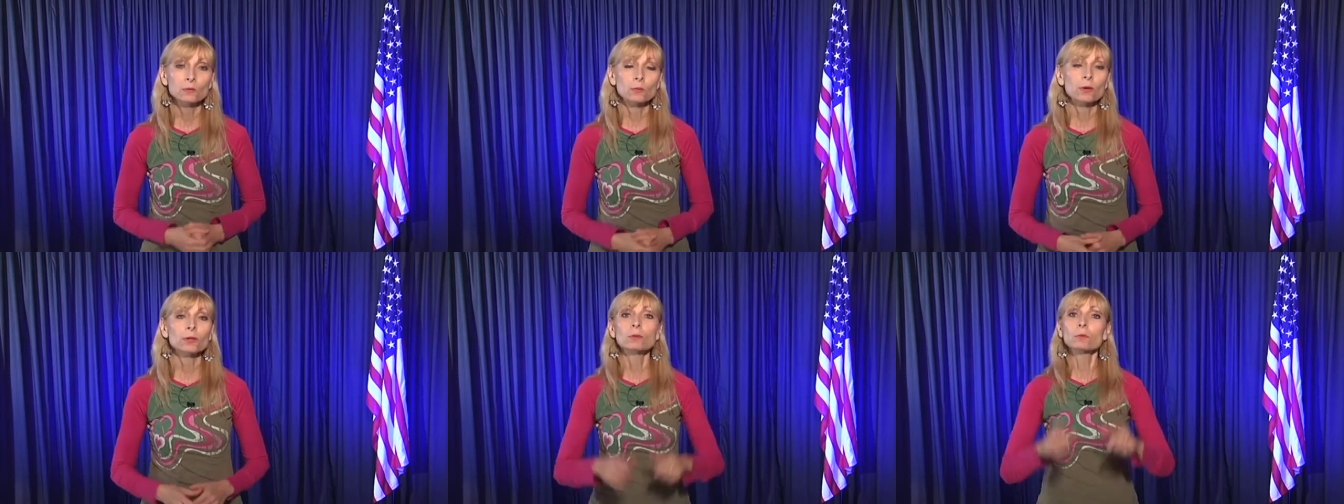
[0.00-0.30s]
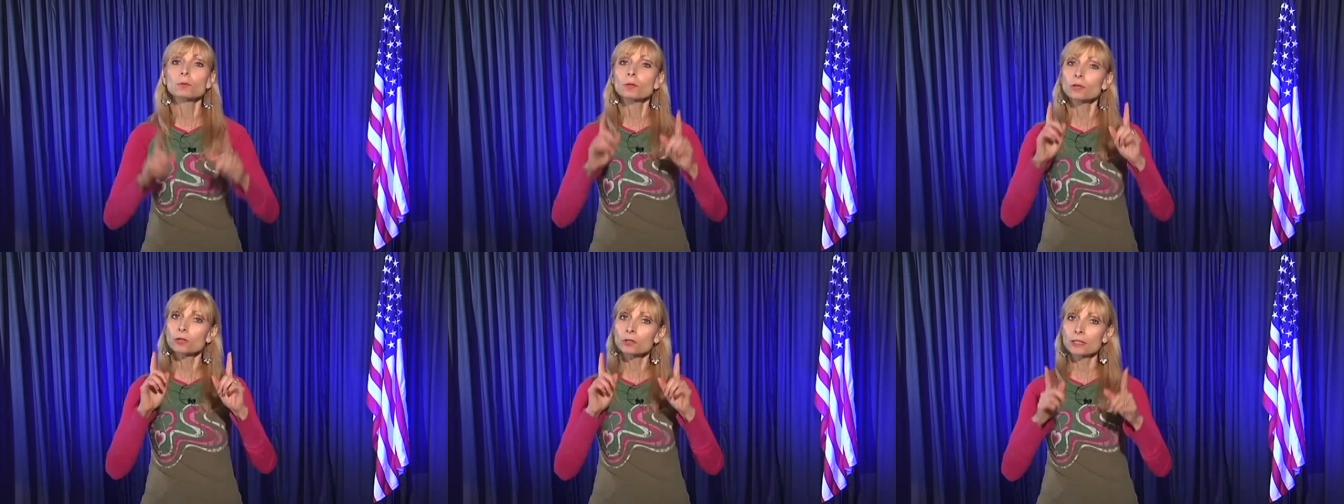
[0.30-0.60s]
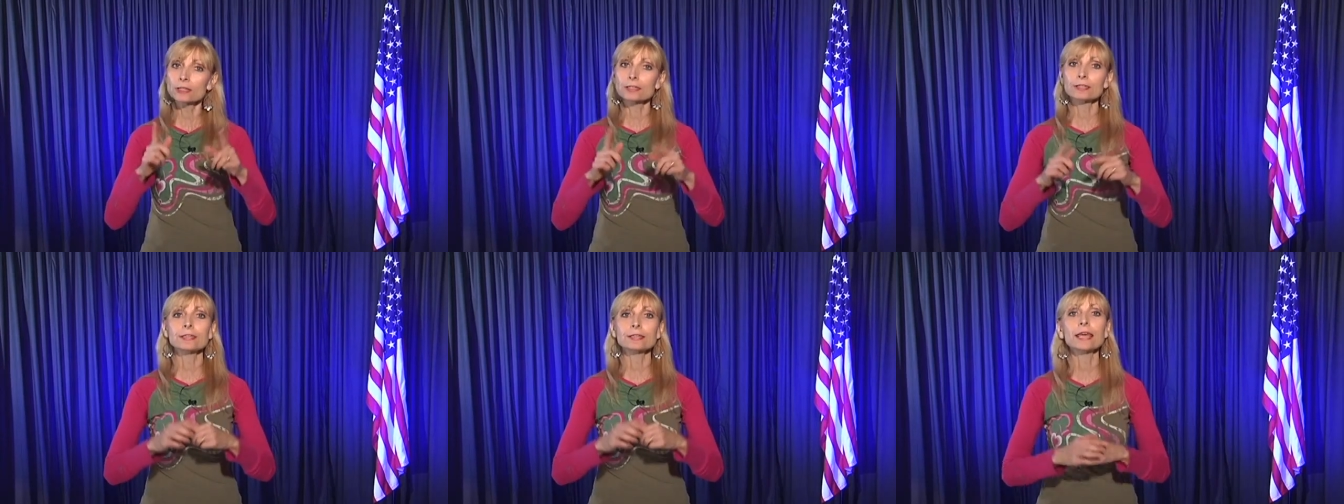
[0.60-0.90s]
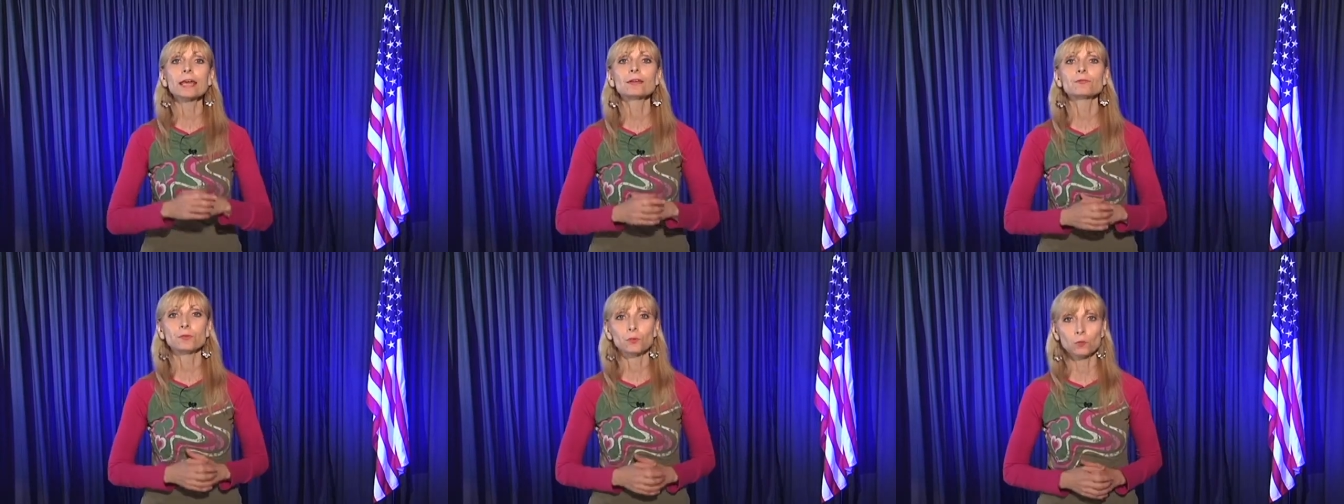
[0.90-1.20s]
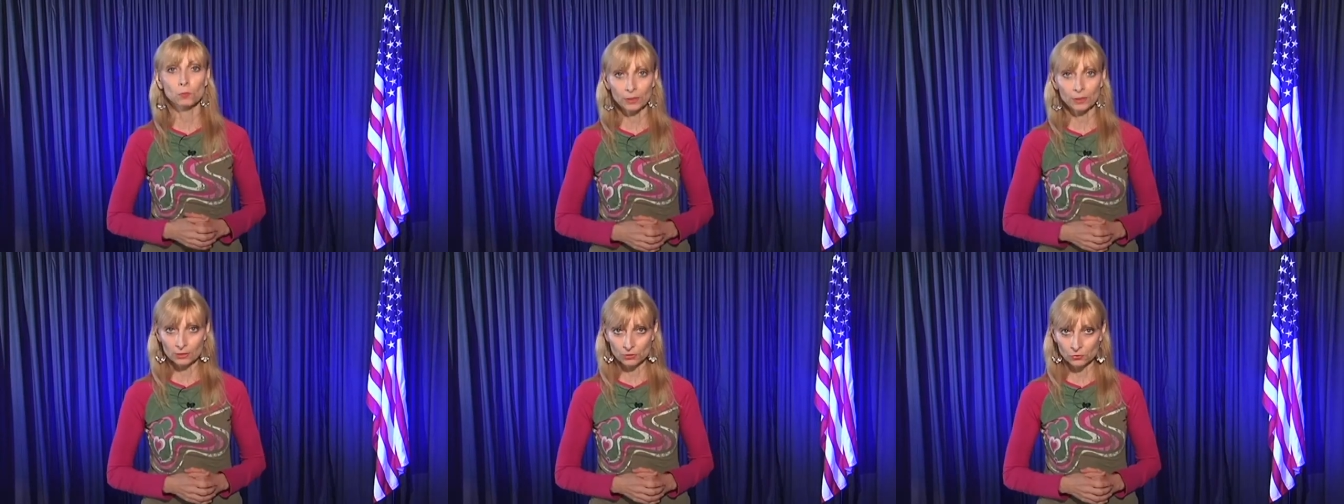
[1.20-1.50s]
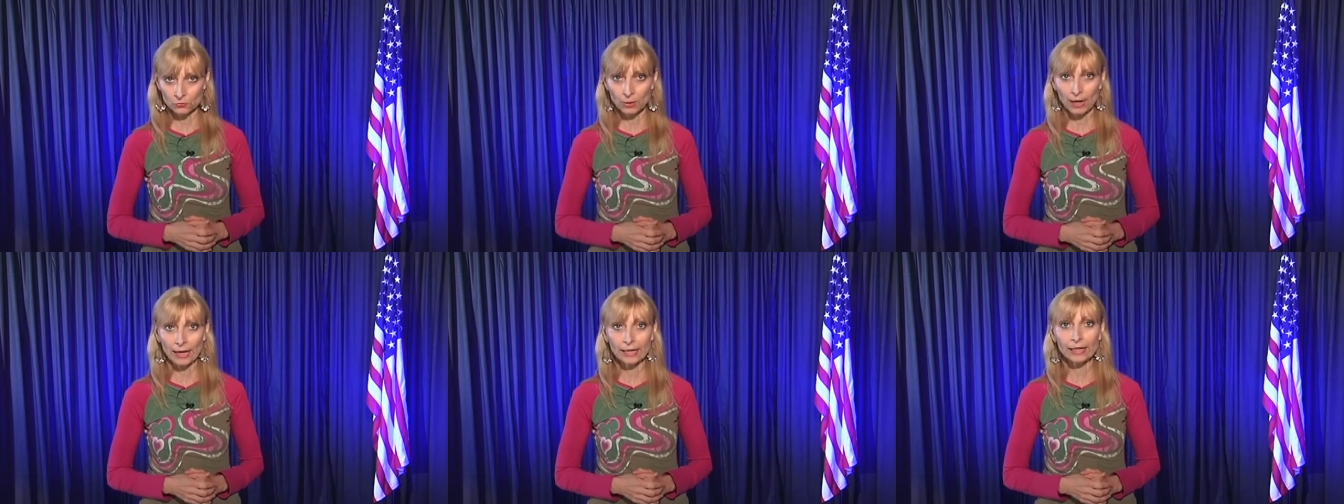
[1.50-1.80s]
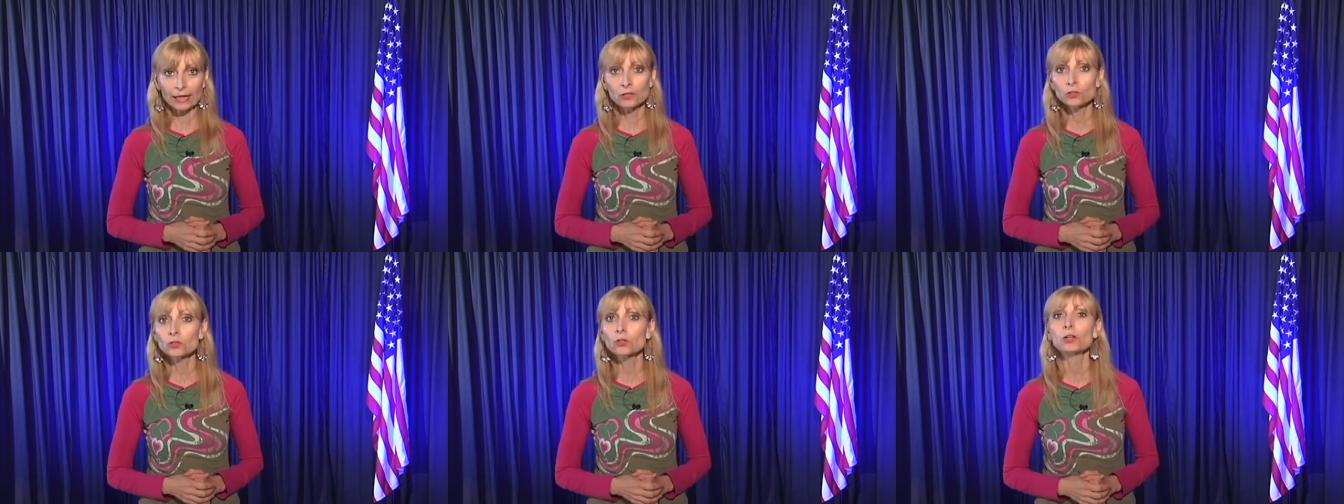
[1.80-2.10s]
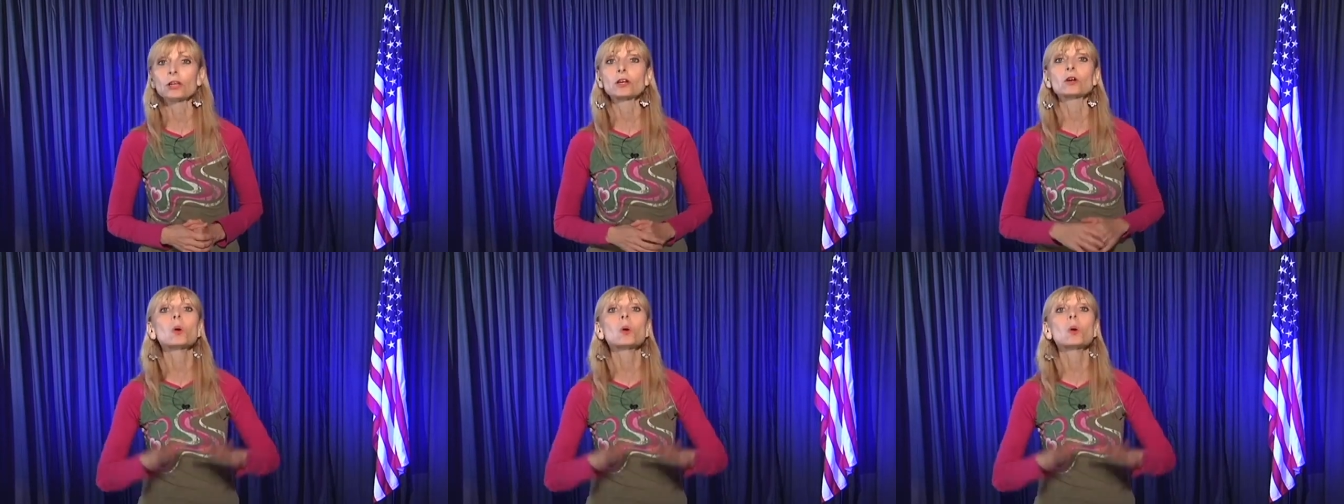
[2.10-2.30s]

whether we're going to stand for what is right and good